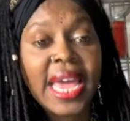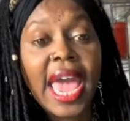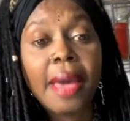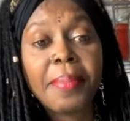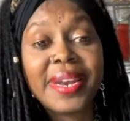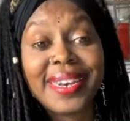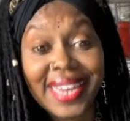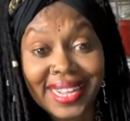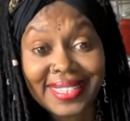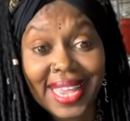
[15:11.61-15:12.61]
had been
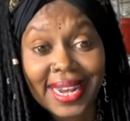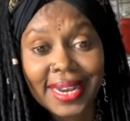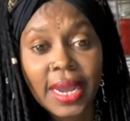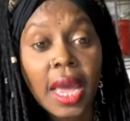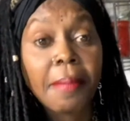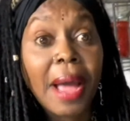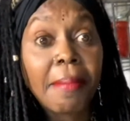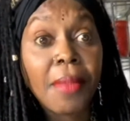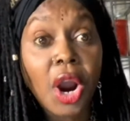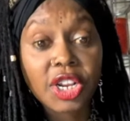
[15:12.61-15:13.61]
dictated by
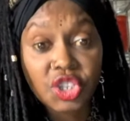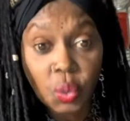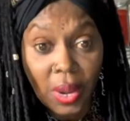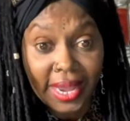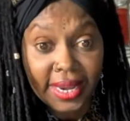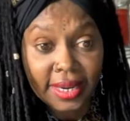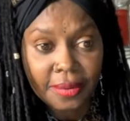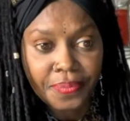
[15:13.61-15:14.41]
Mark Twain,